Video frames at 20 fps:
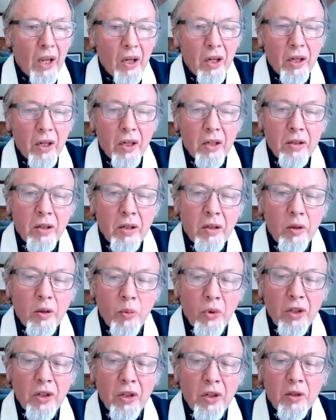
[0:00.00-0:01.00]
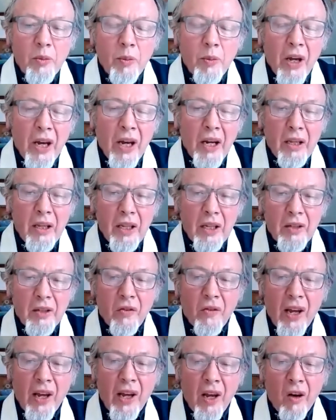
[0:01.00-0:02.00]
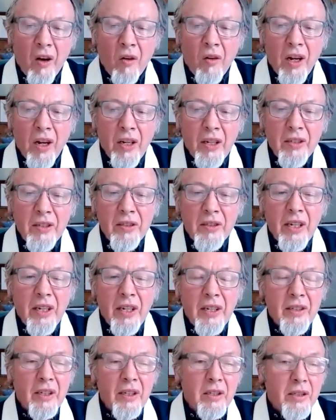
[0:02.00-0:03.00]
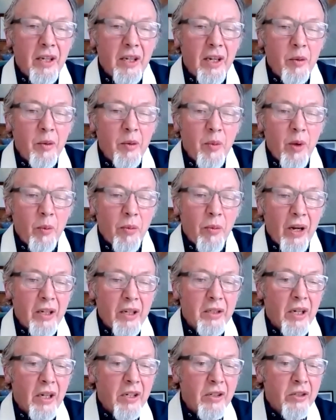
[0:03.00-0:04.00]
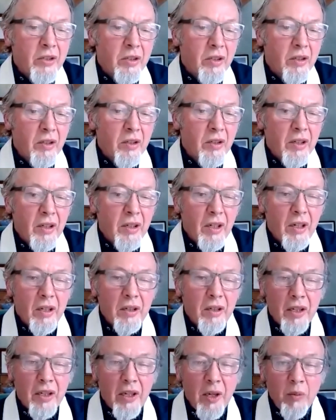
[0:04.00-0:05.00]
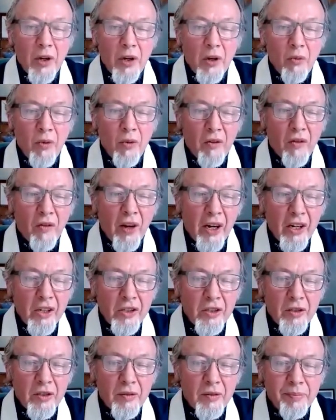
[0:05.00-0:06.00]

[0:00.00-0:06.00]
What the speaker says: So the Buddha's made this vow and is seated deep in meditation, deep in reflection,